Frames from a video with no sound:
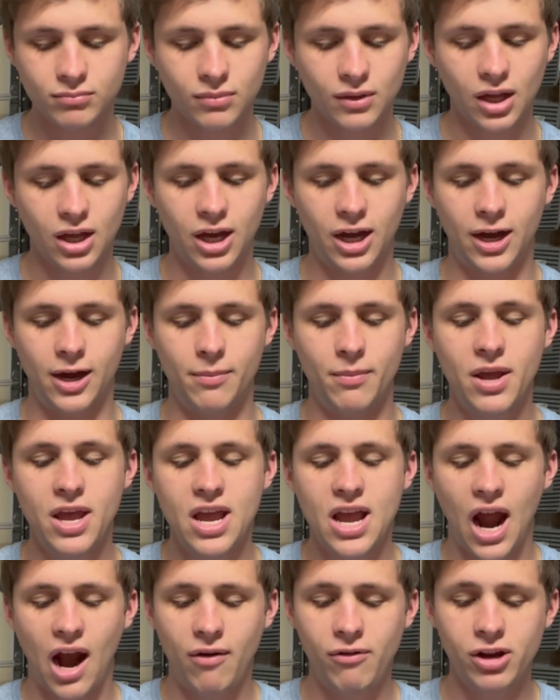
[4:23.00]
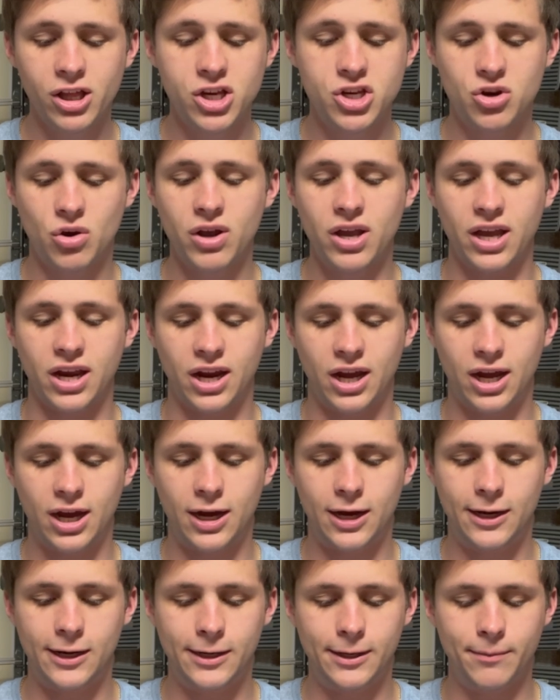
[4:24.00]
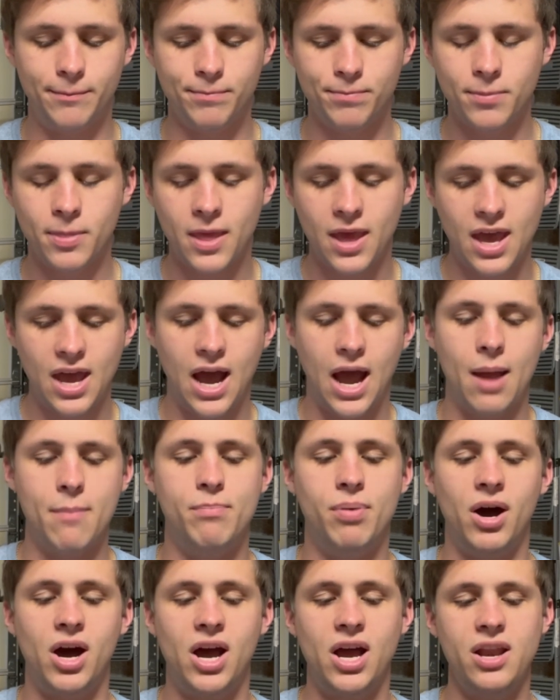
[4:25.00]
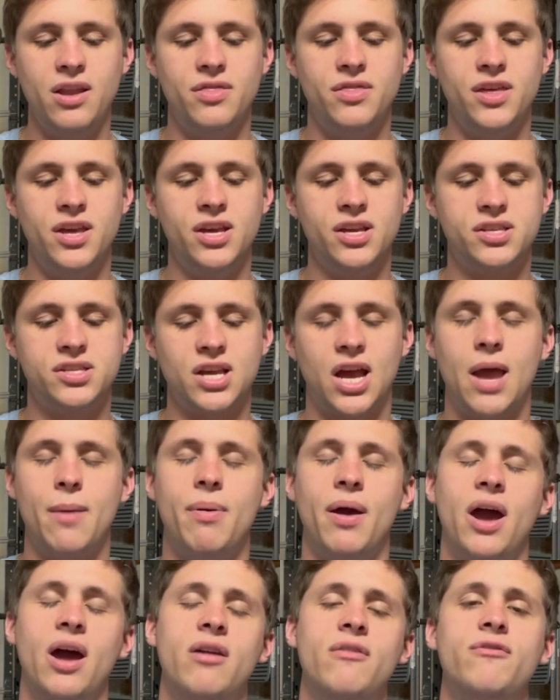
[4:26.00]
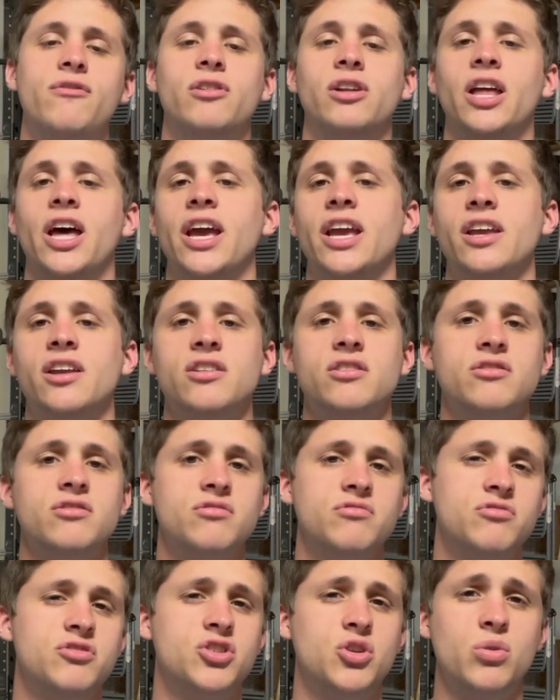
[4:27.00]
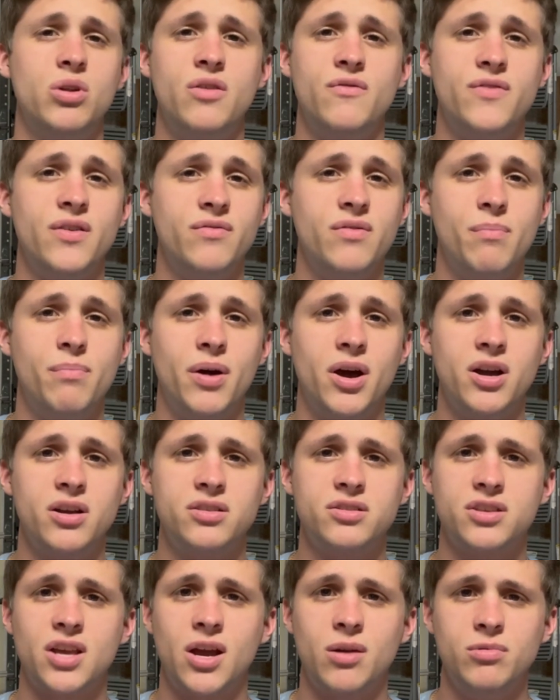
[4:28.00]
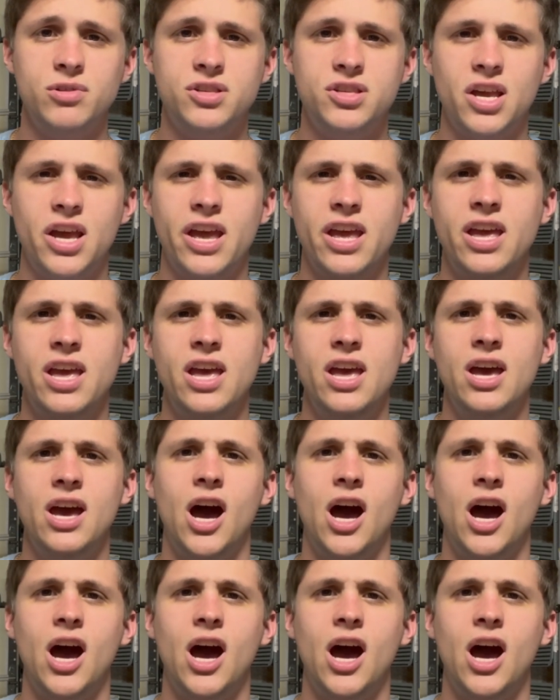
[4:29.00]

I really enjoy it. I bought this iPad for like $250, I would say.